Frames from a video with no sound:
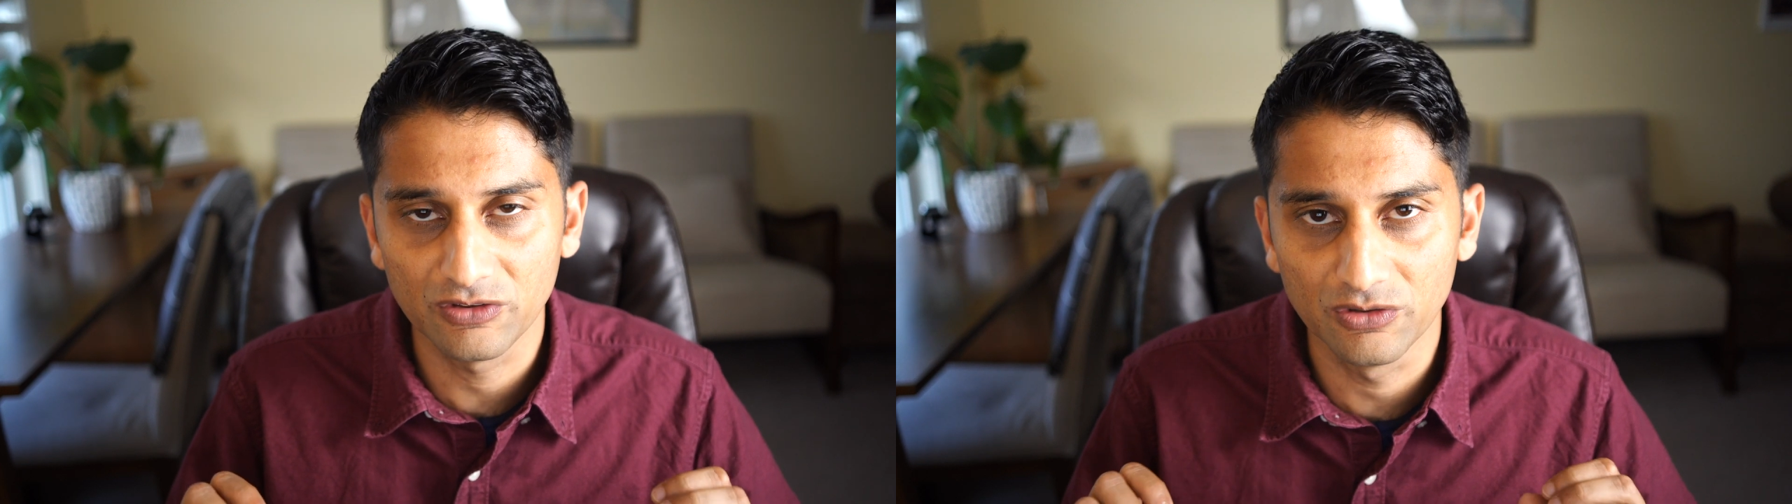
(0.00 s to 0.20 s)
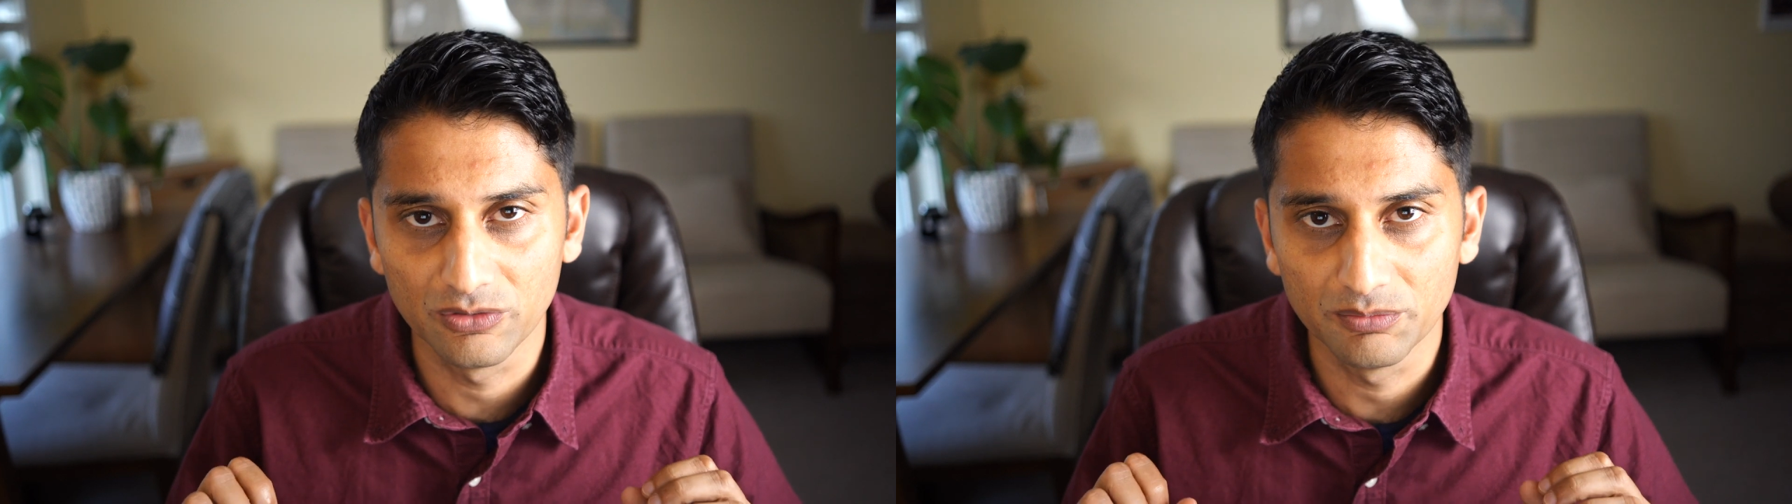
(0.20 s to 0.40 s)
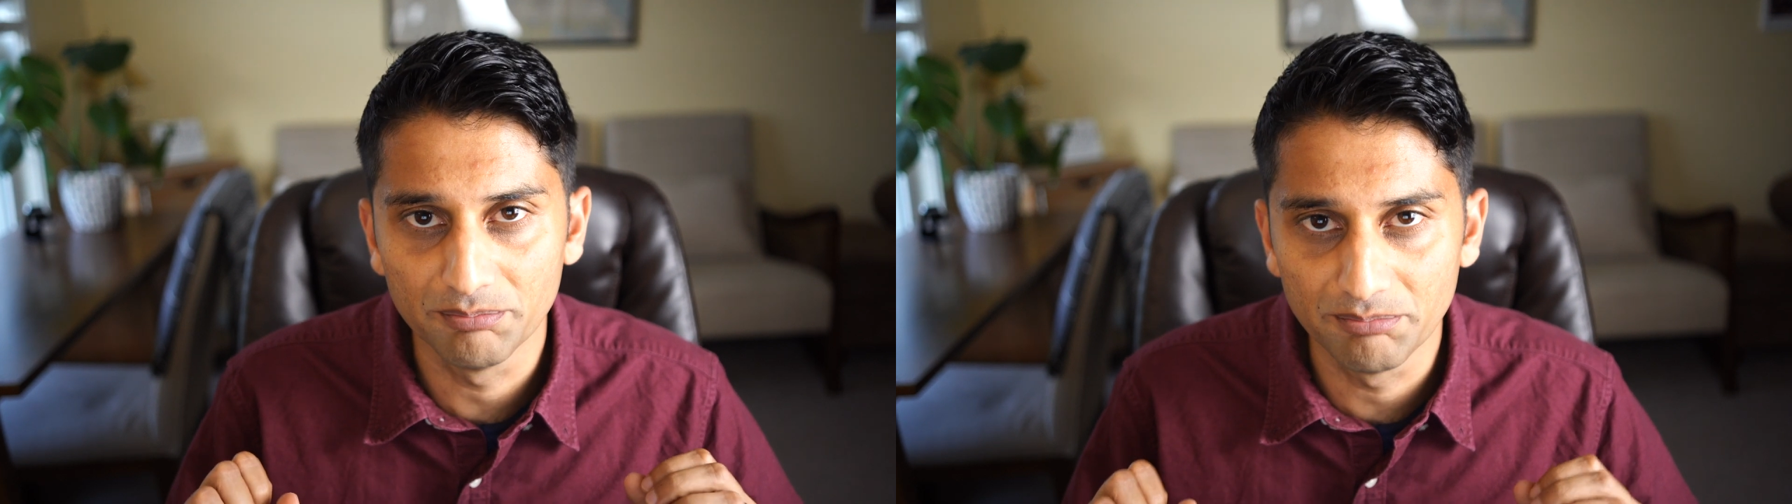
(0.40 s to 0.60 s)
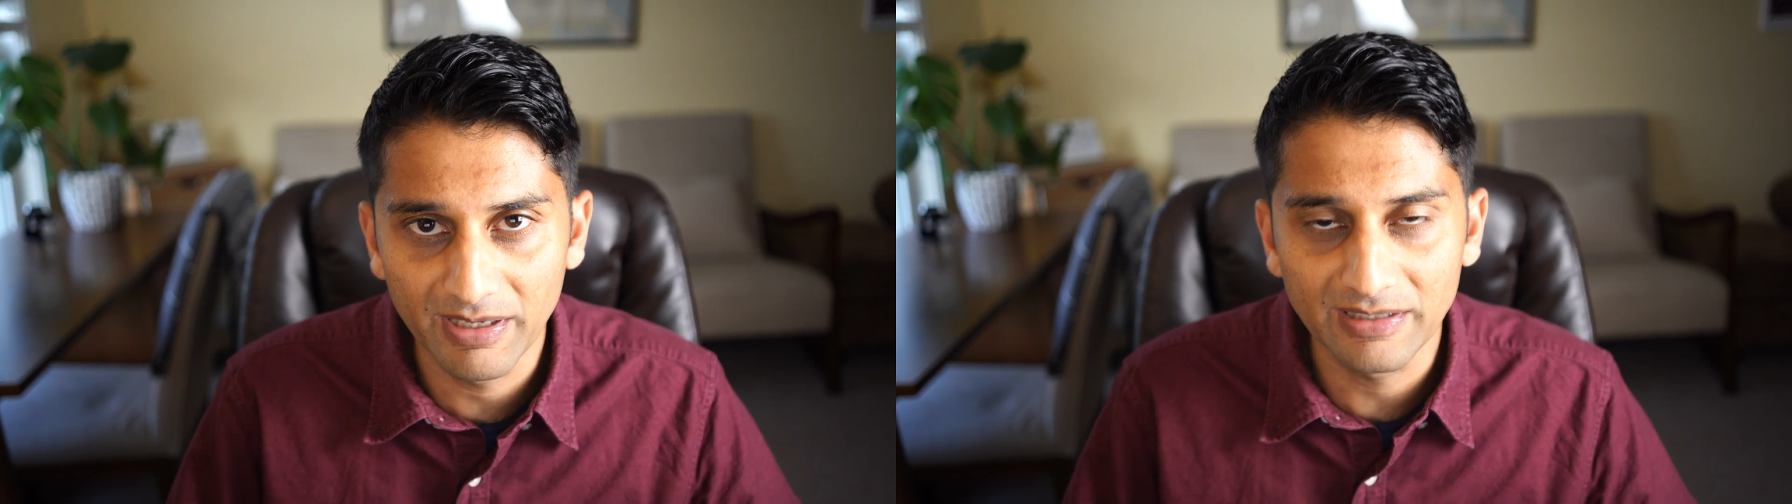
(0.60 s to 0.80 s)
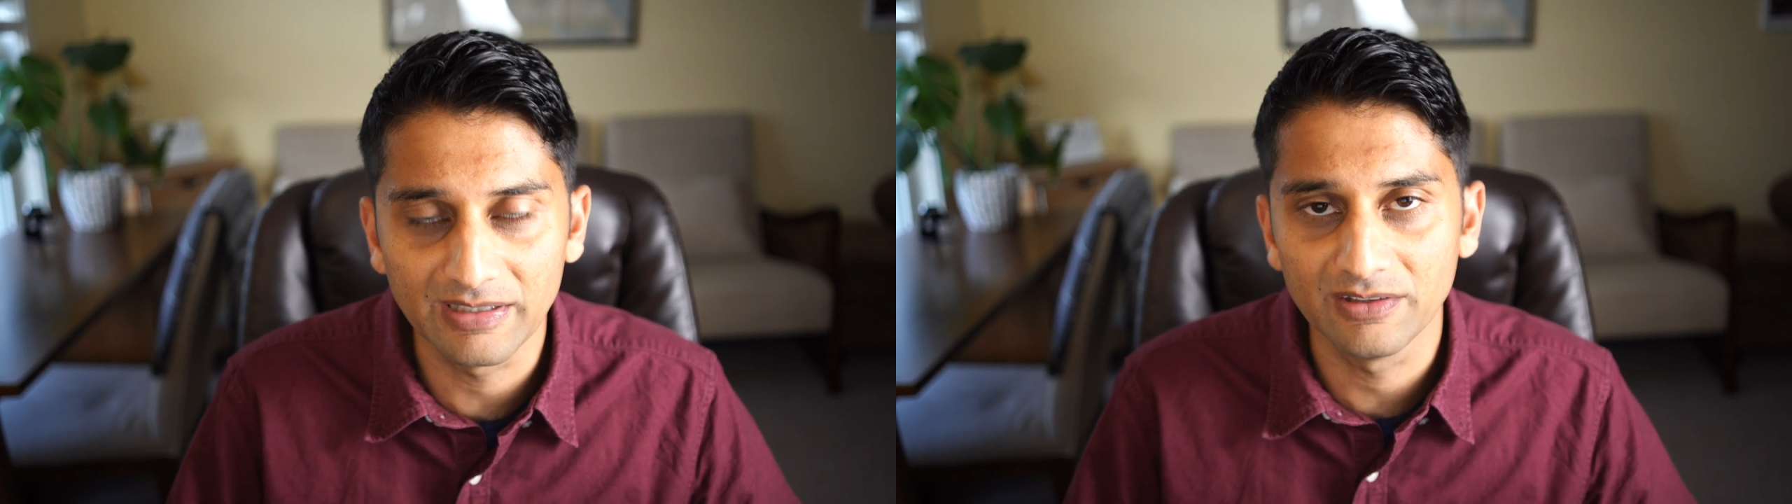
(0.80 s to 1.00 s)
to
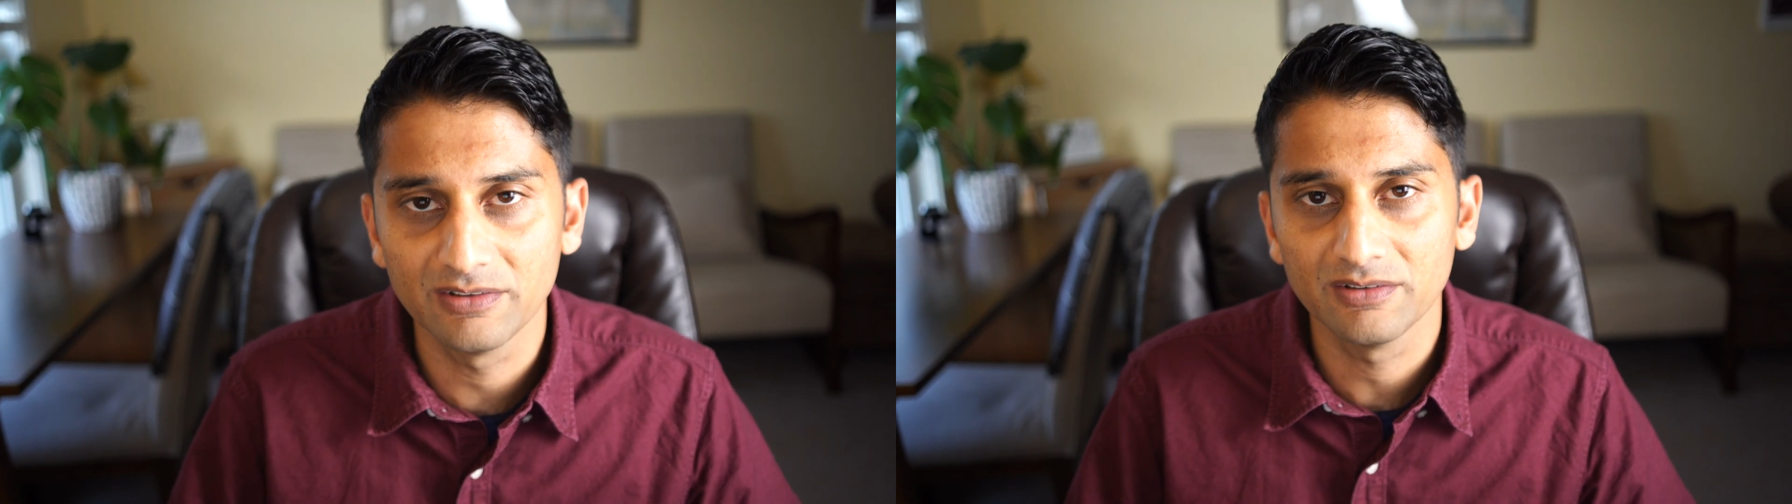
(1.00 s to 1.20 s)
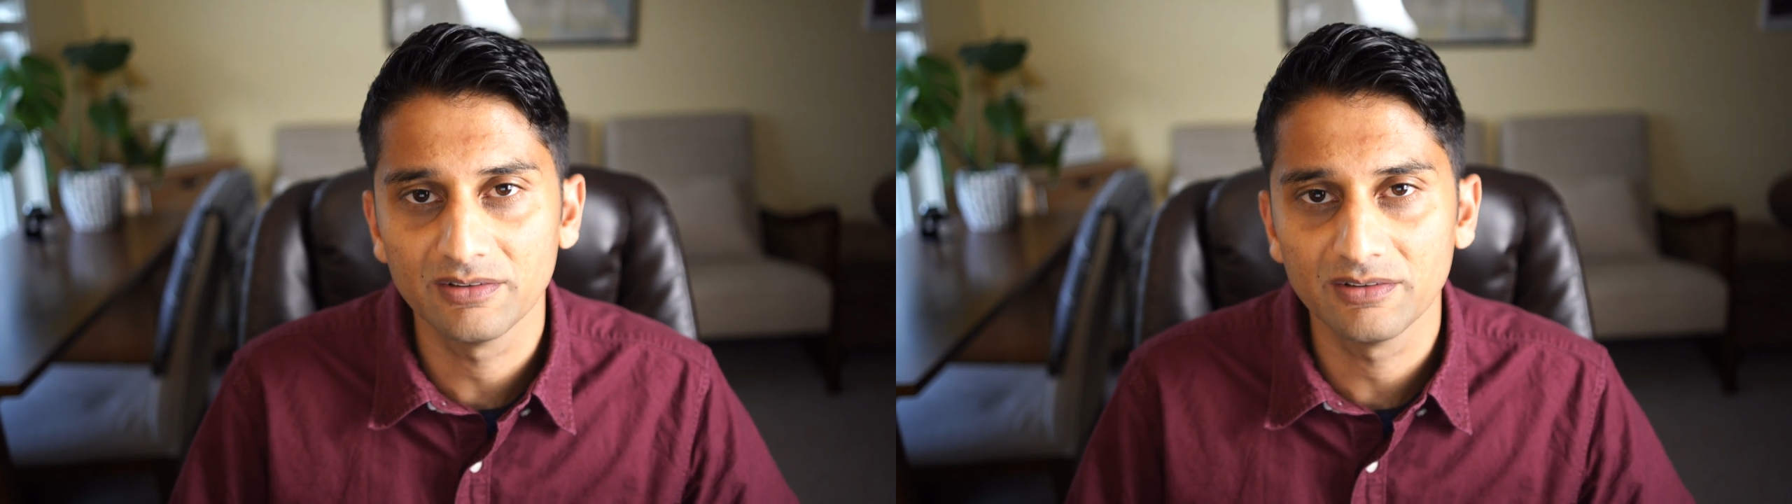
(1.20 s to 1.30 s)
many